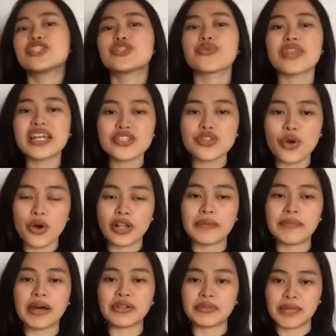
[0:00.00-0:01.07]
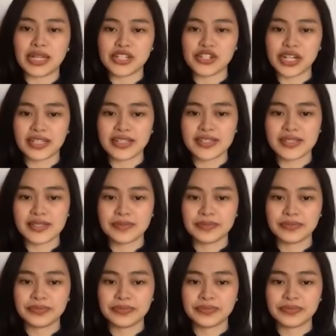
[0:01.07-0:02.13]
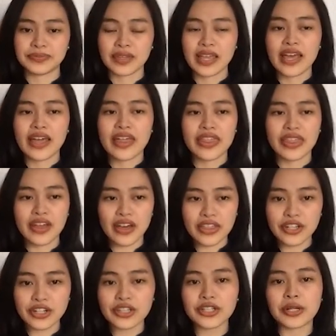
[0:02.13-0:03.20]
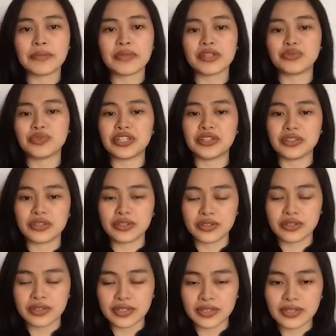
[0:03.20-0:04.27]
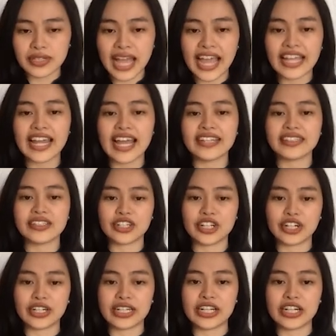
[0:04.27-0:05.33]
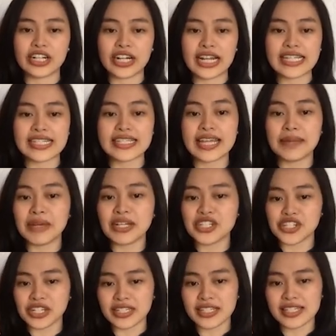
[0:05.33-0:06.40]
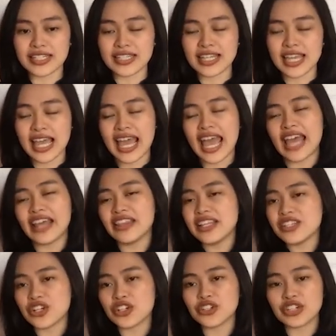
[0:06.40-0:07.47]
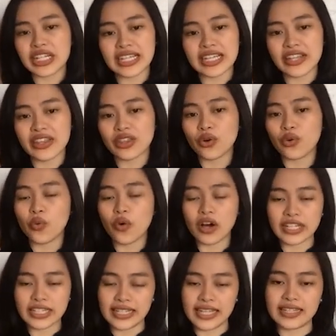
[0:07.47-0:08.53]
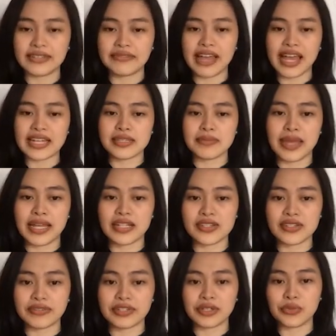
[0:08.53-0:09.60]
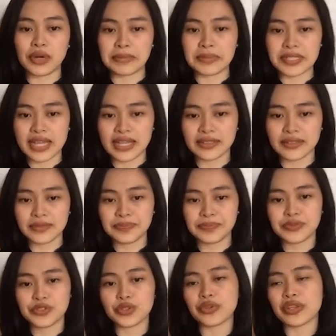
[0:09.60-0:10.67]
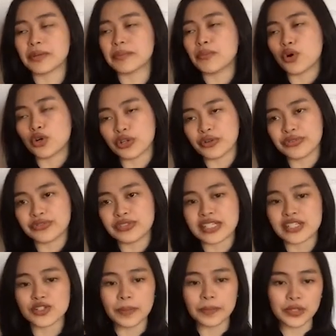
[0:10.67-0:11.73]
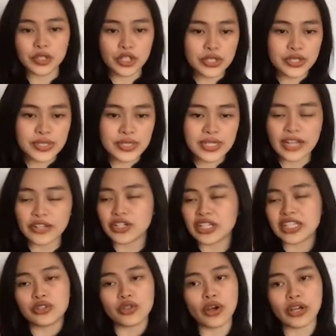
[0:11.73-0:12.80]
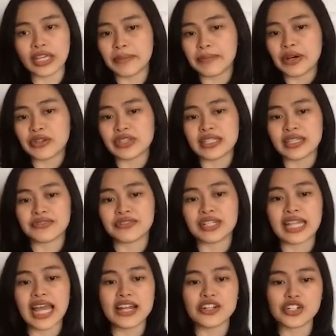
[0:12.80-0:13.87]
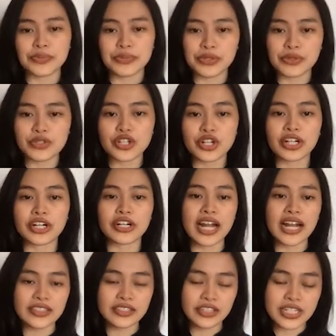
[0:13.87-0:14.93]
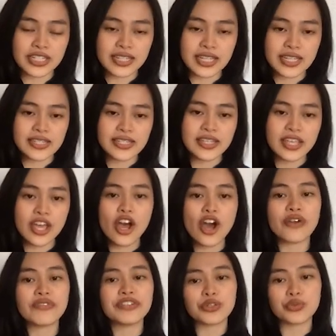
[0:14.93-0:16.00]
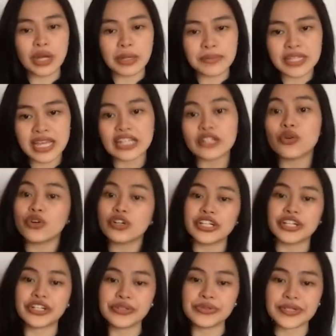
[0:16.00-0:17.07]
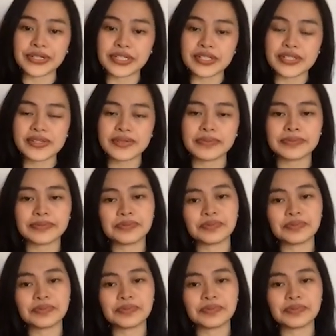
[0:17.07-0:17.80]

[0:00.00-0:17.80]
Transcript: So that's all about metrics. The other term that we highlighted earlier is dimensions. And these are really the qualitative aspects of your website. So they're more of descriptors and really talking about the different attributes or characteristics of your website or your users.